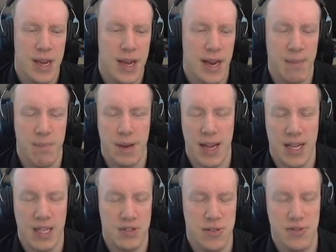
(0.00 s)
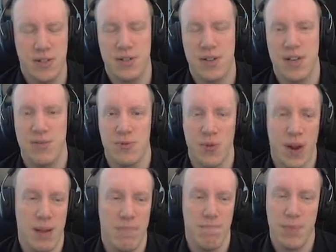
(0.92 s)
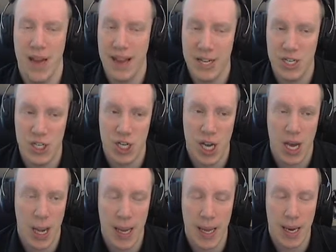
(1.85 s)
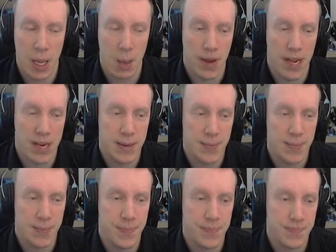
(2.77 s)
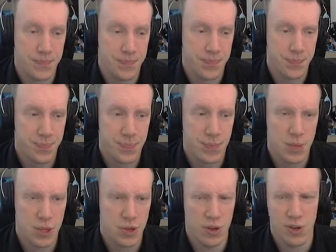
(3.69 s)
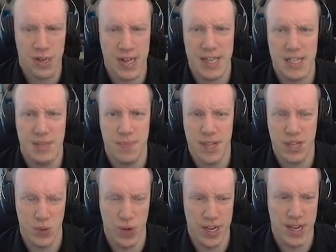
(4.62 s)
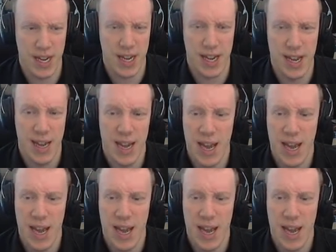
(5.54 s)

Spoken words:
And I have plans to train Pidge a little bit. to at least be 20.